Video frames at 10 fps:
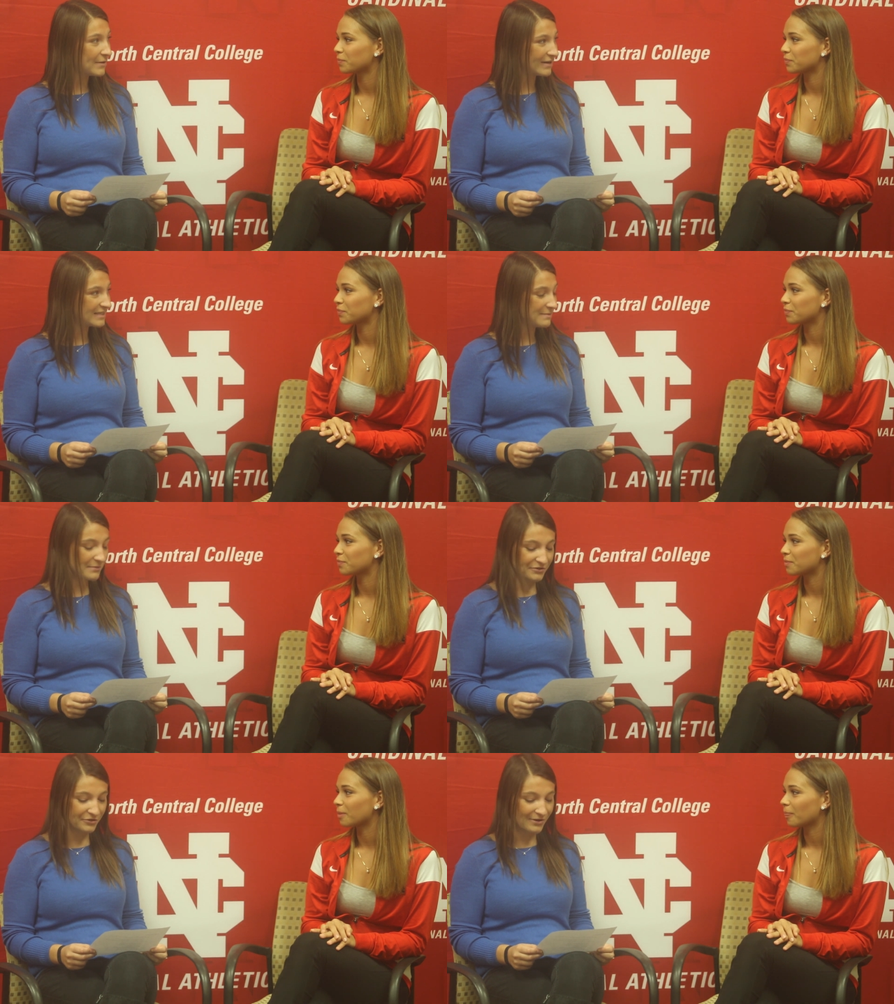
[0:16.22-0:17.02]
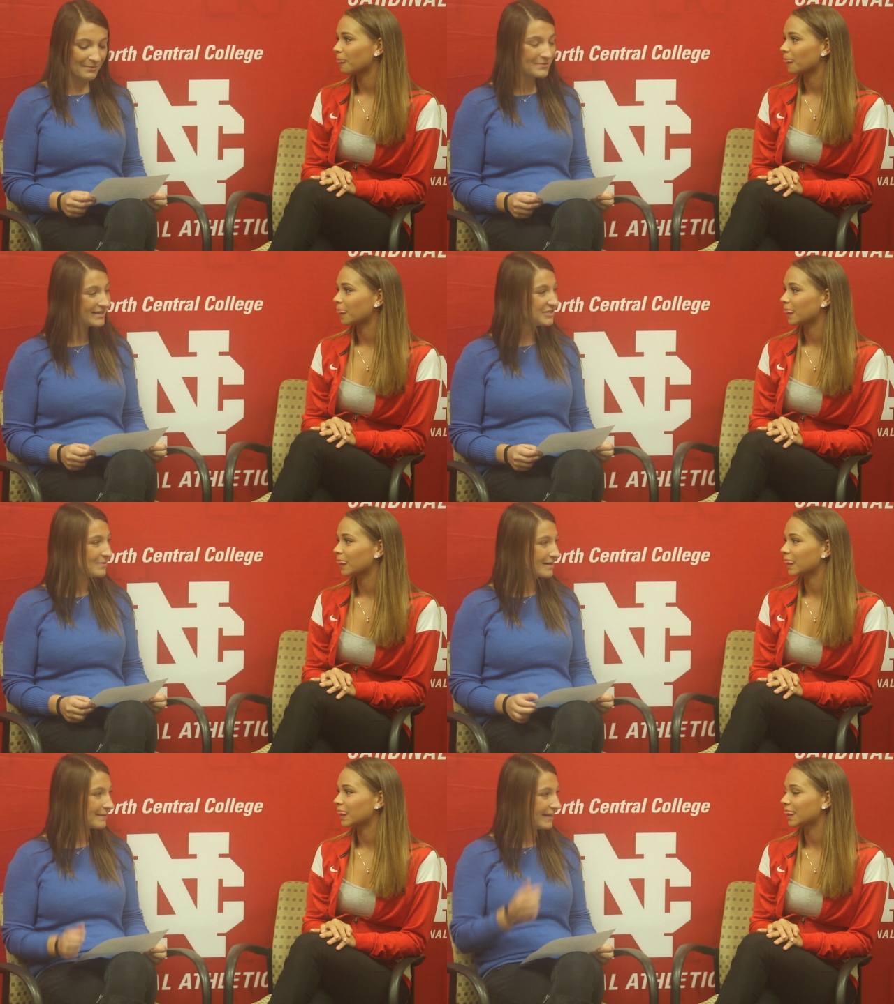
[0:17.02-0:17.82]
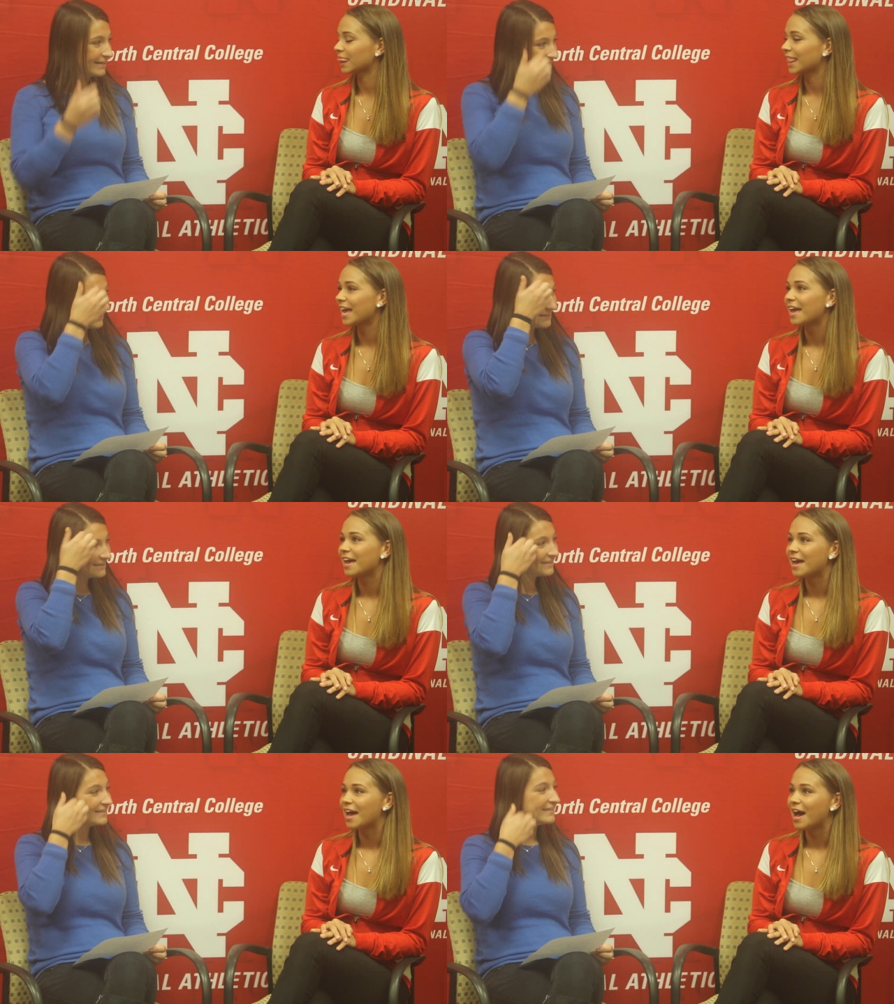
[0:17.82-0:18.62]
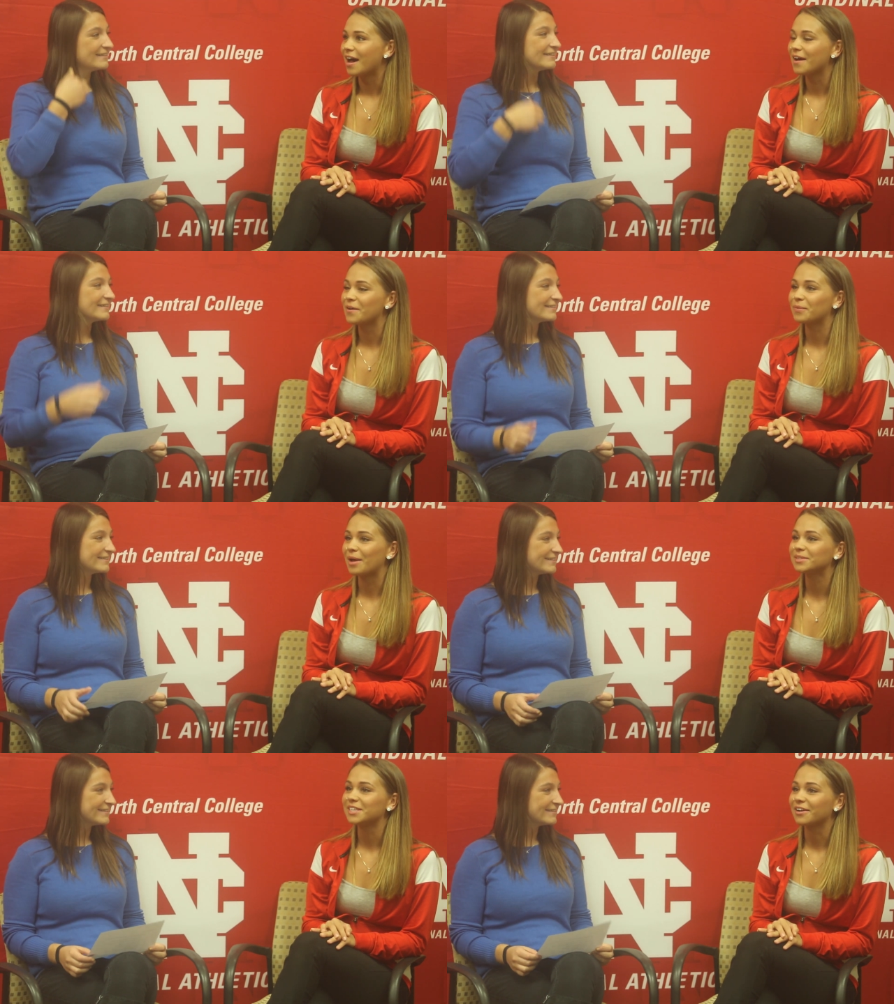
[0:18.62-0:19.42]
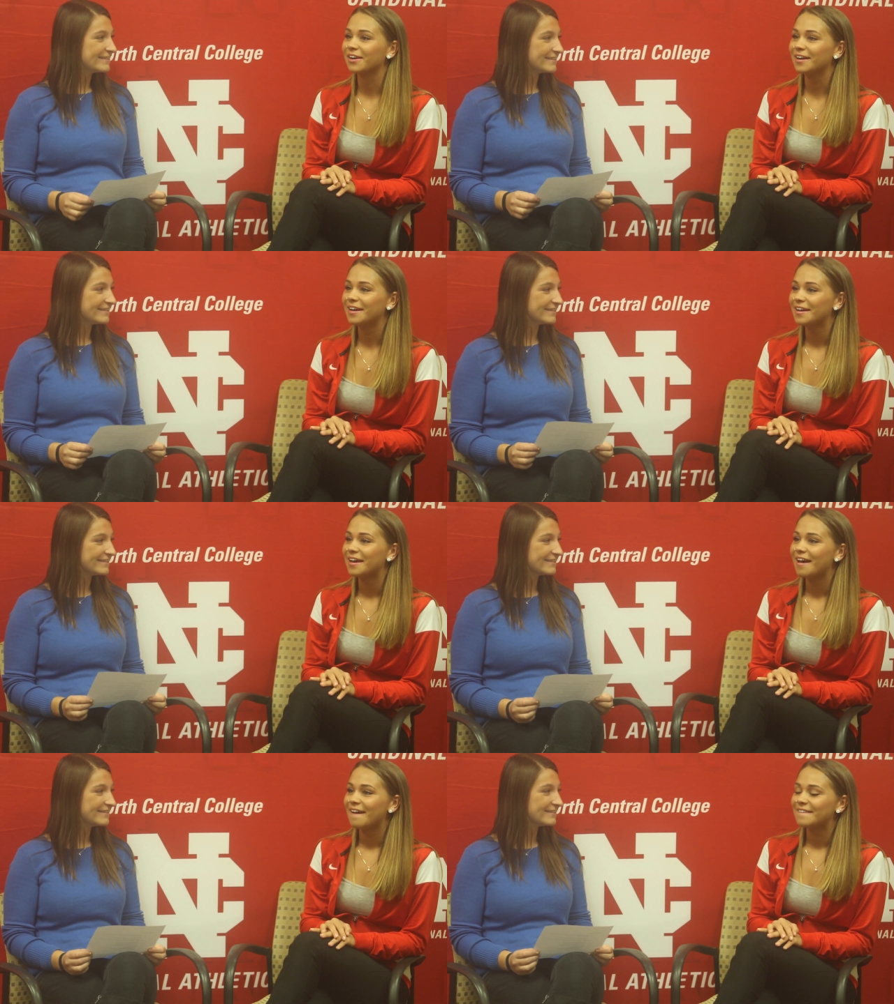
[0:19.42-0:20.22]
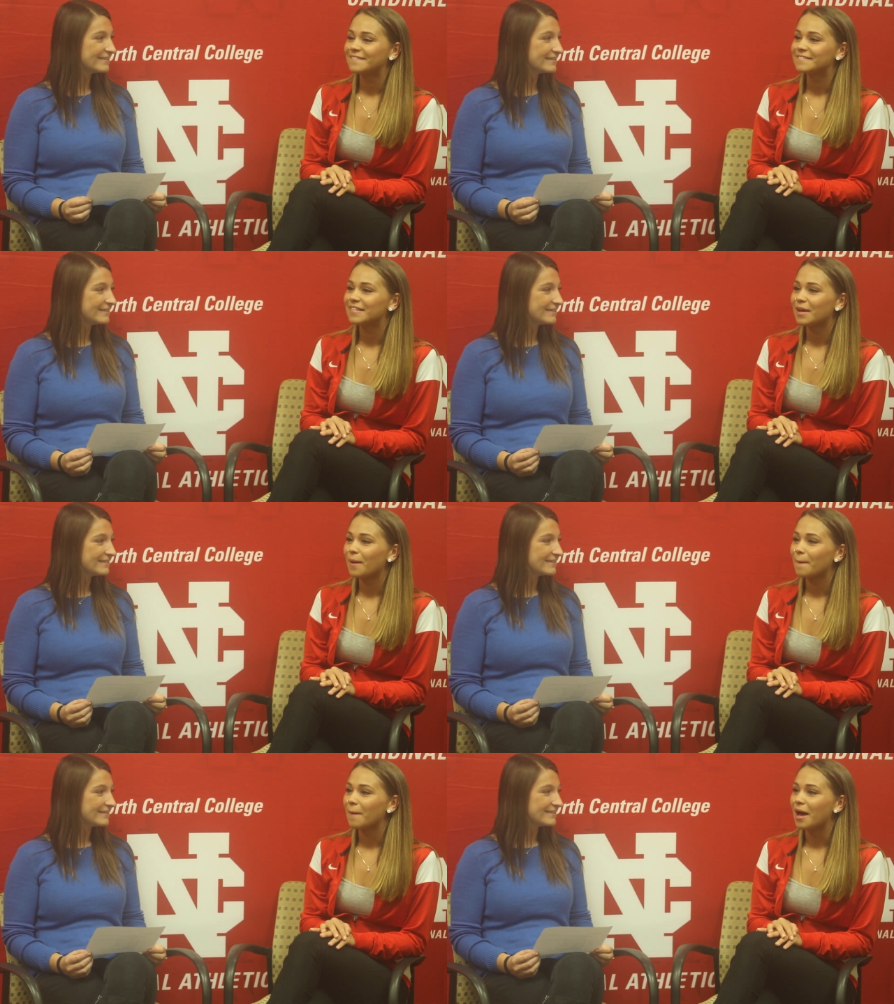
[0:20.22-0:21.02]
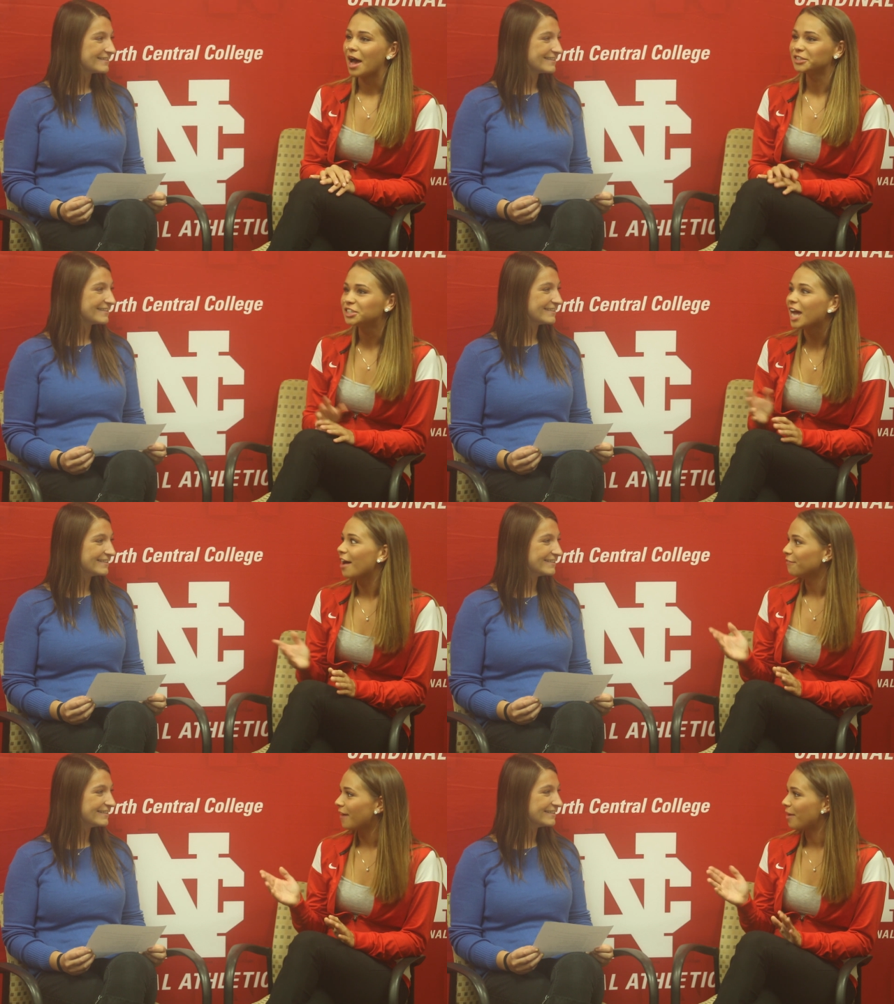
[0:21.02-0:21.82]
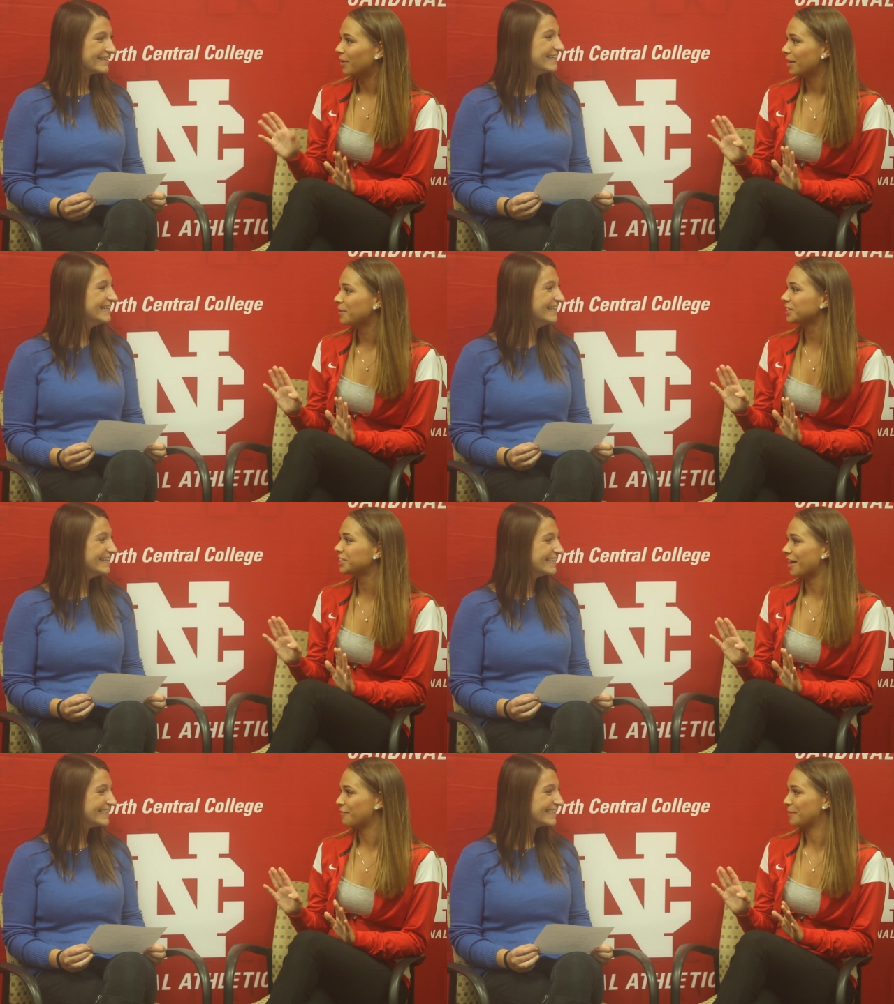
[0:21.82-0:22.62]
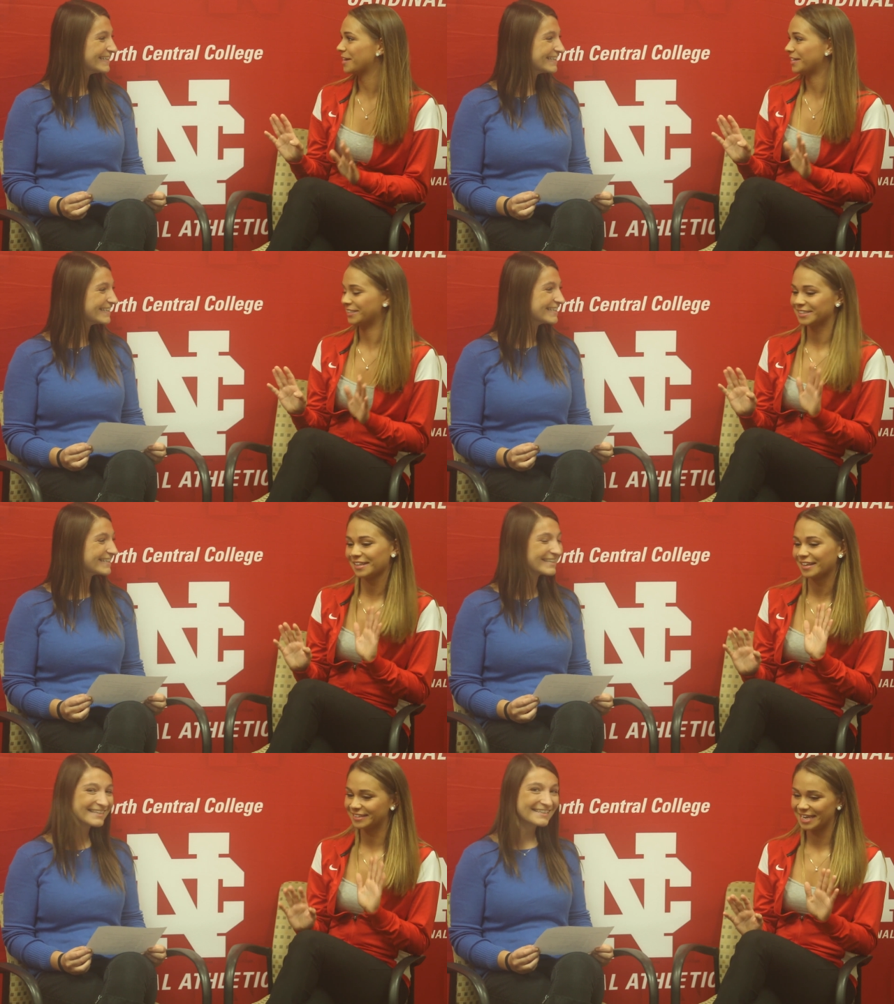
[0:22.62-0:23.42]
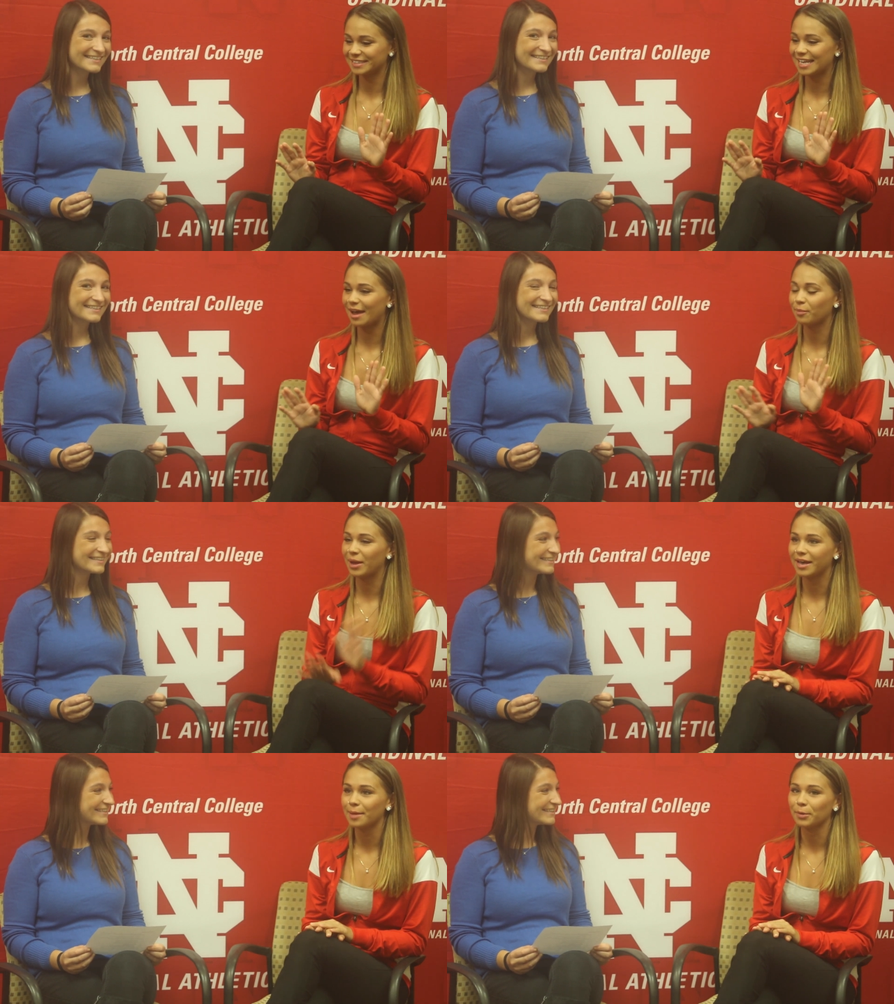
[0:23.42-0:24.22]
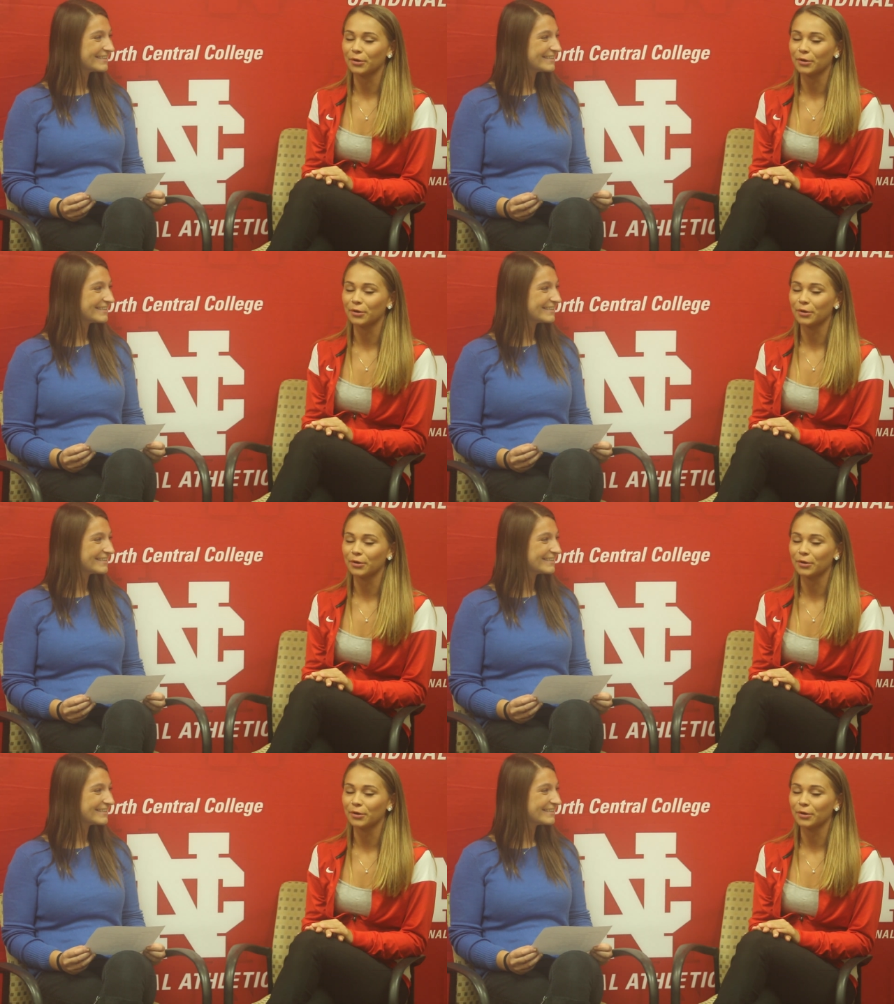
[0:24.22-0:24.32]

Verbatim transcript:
Speaker 1: you wanted to be when you grew up, what did you want to be?
Speaker 2: Oh, when I was younger, a chef. I wanted to be a chef because, like, days that I'd wake up